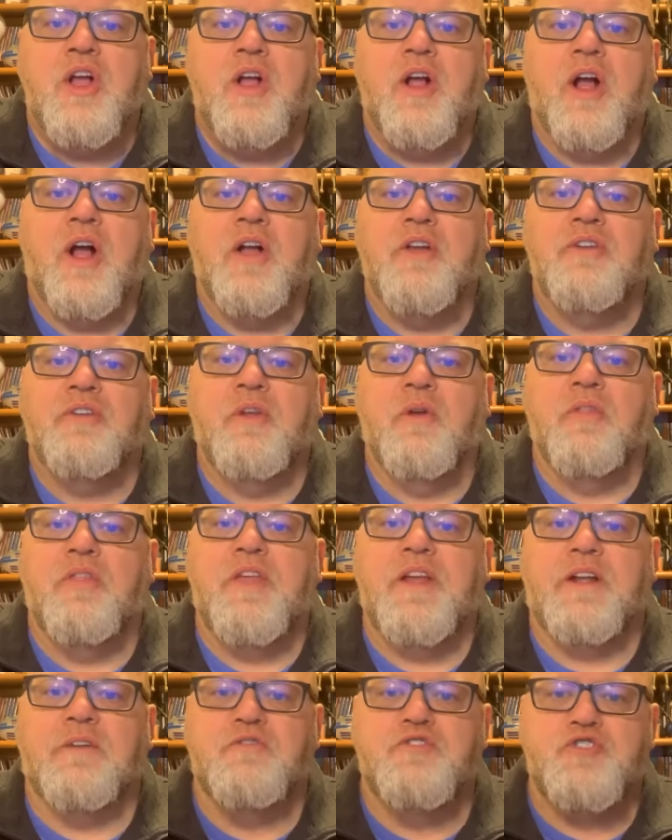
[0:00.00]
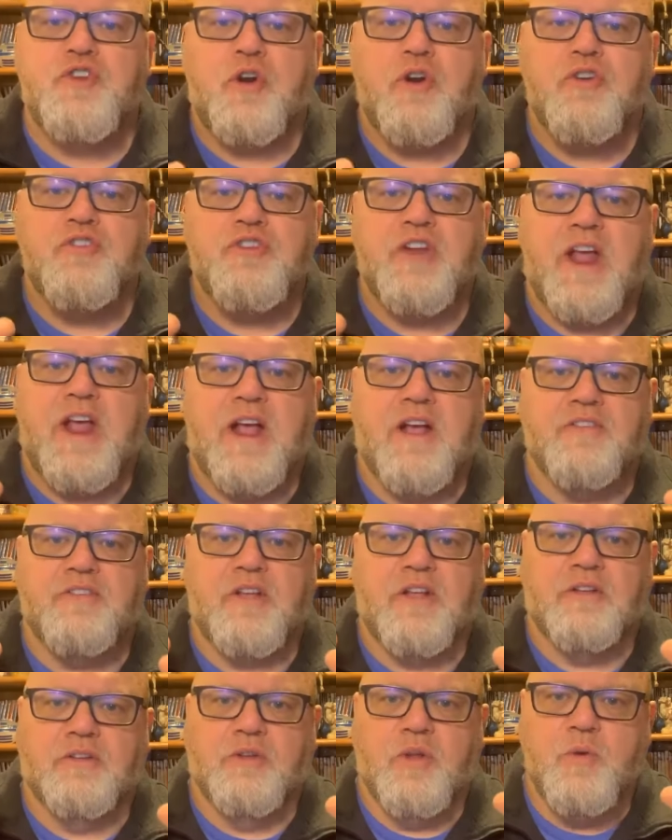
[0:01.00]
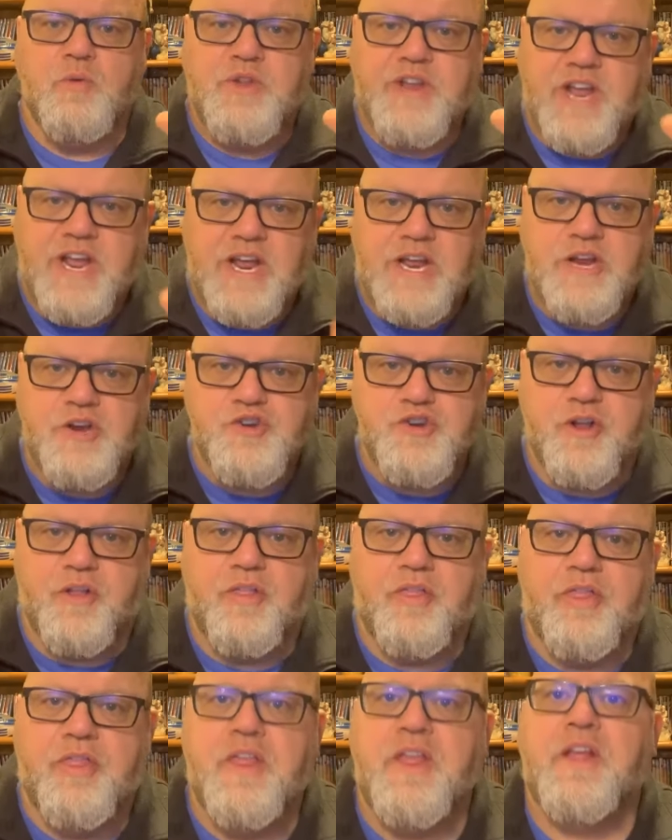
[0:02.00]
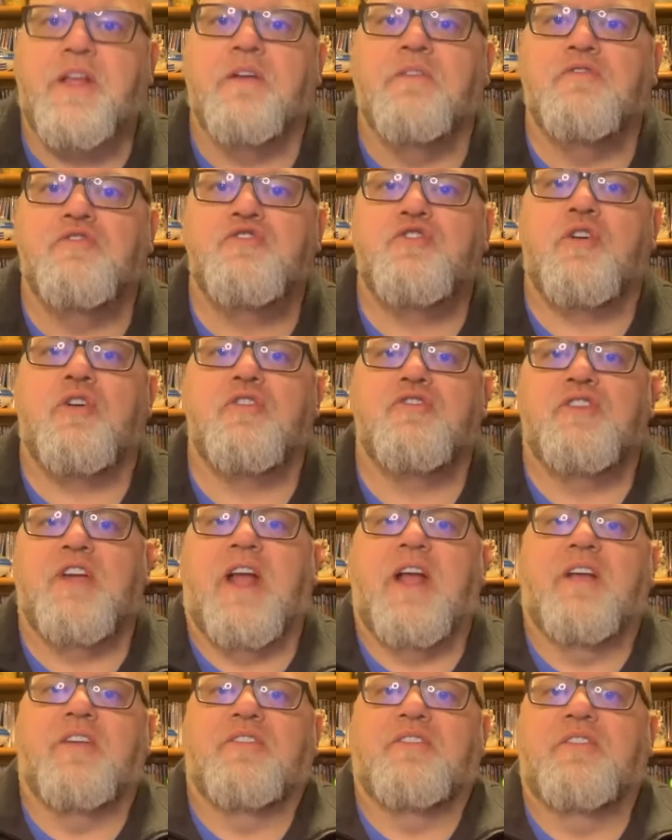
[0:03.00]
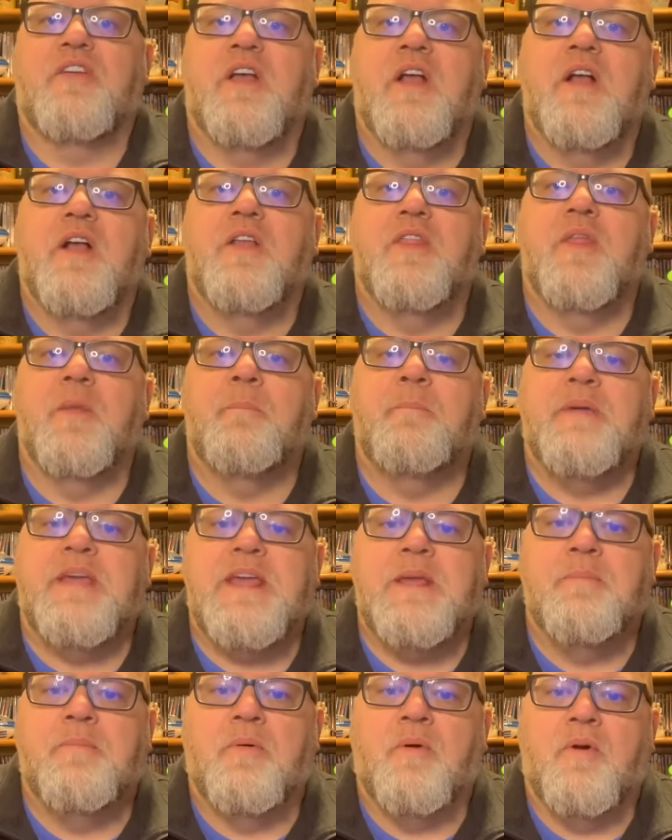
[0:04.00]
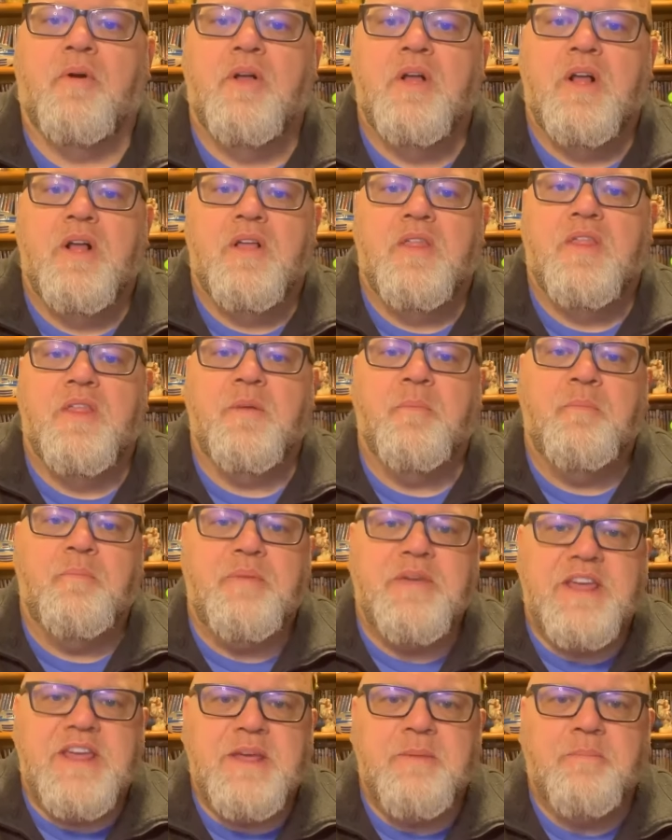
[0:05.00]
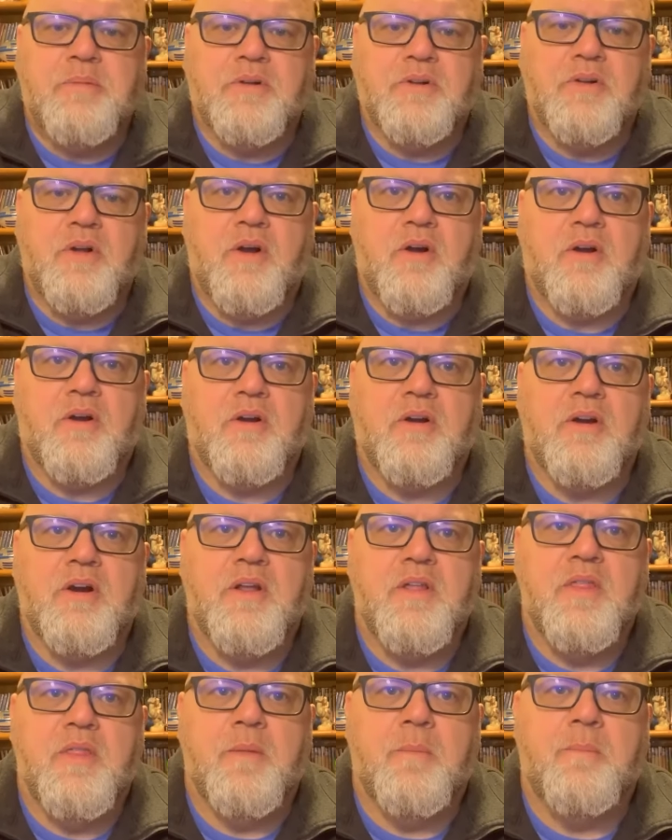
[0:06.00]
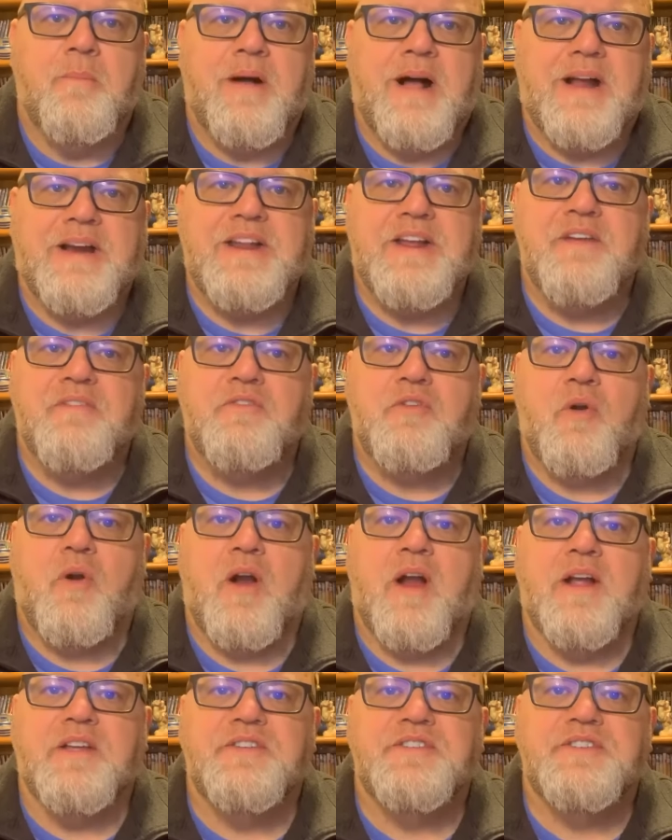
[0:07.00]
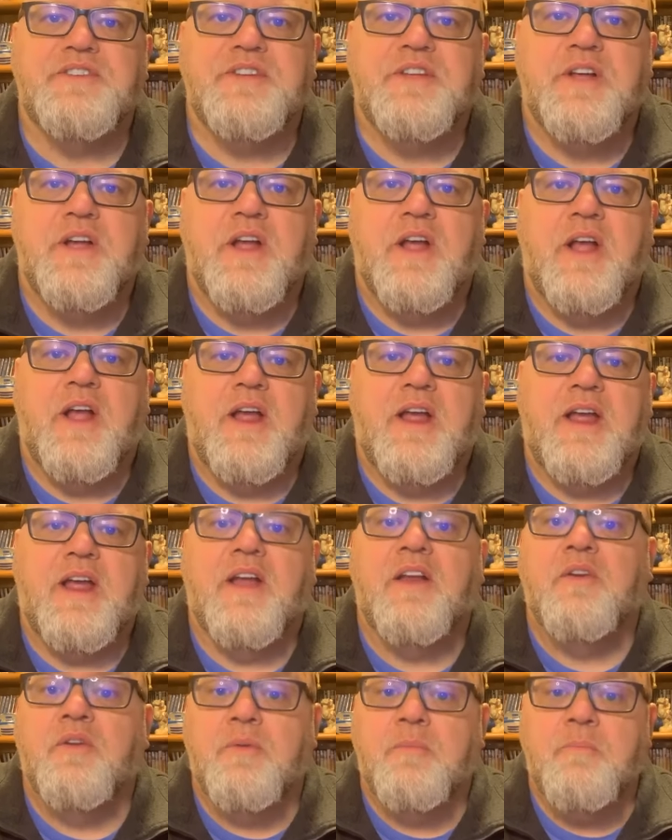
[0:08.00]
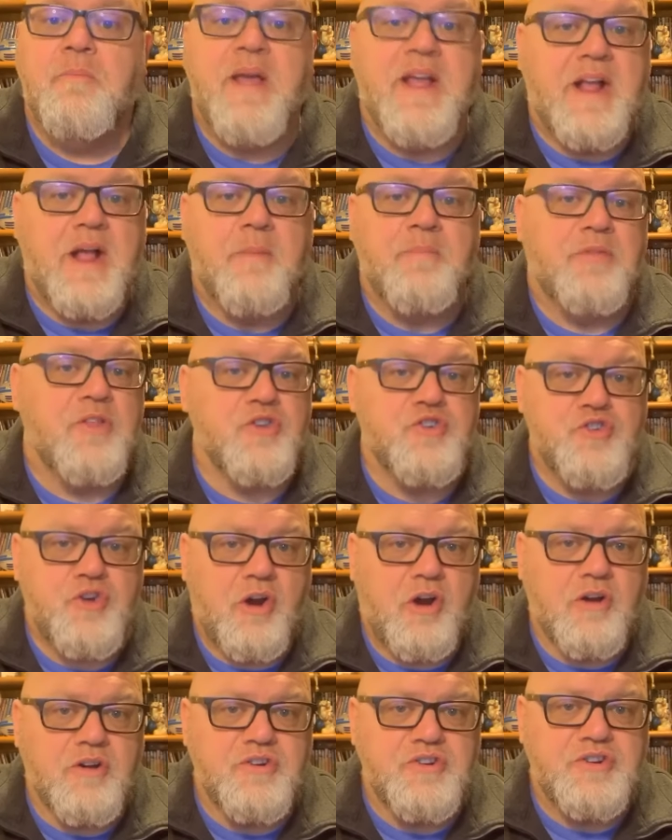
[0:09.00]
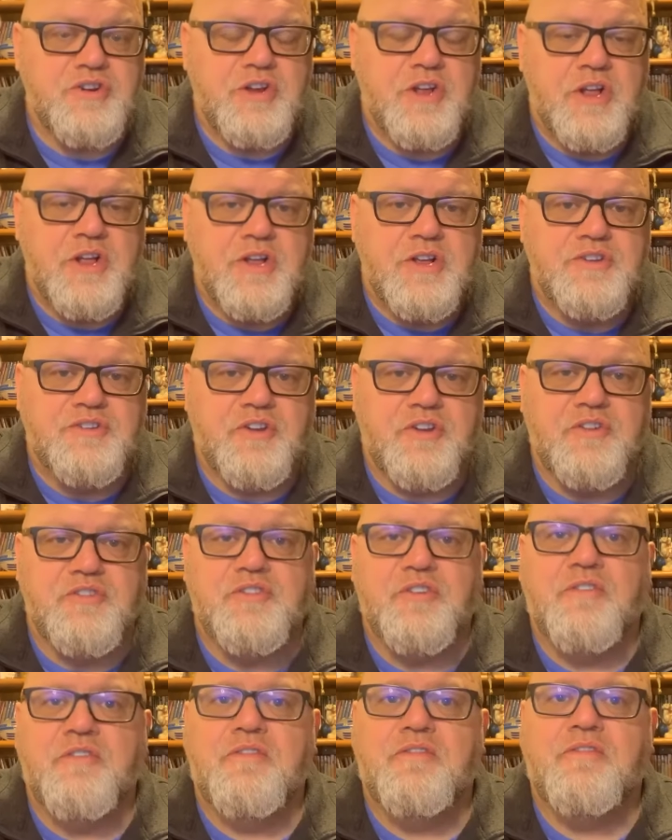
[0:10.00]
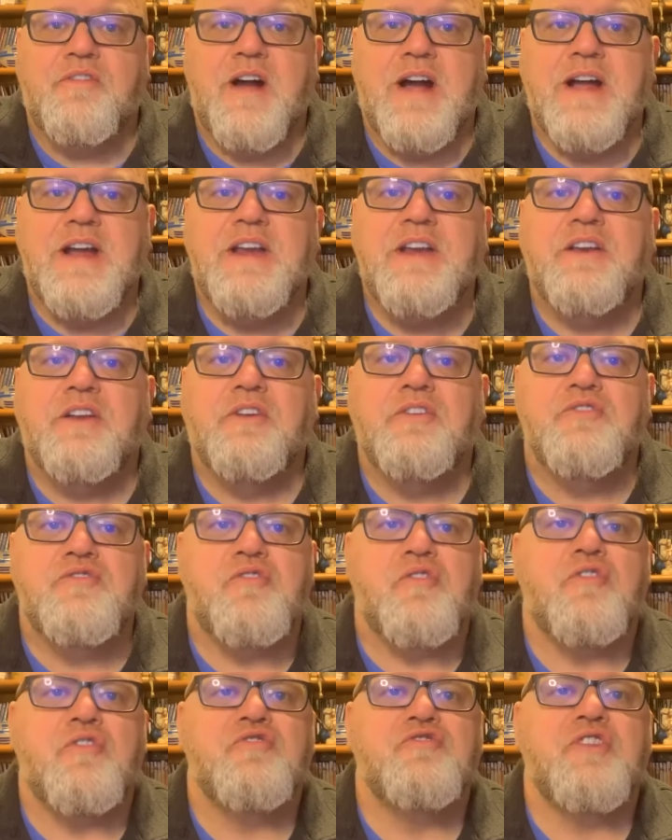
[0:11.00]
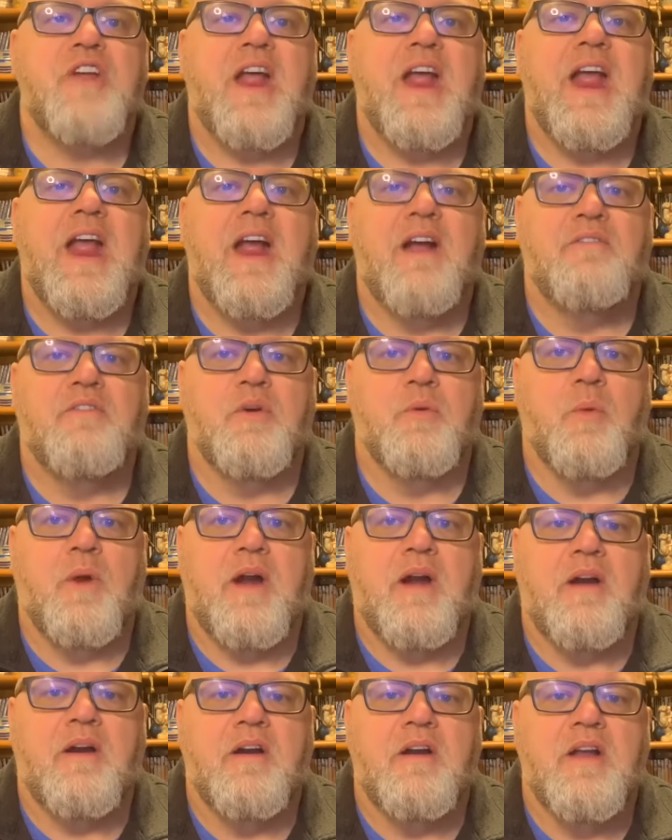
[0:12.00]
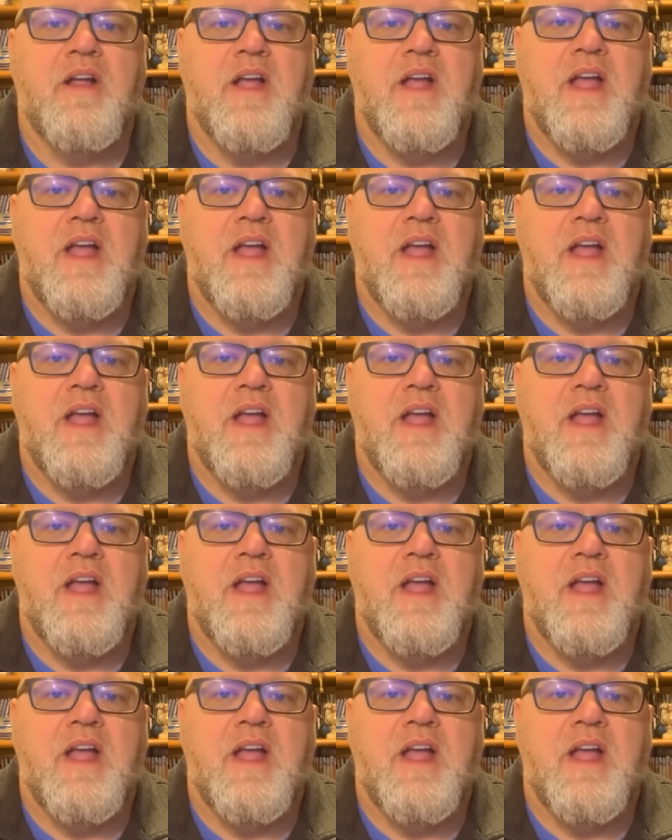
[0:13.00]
Uh, don't think of church as a location. Think of church as the people. The people are the body of Christ and make up the church. So you should find church everywhere.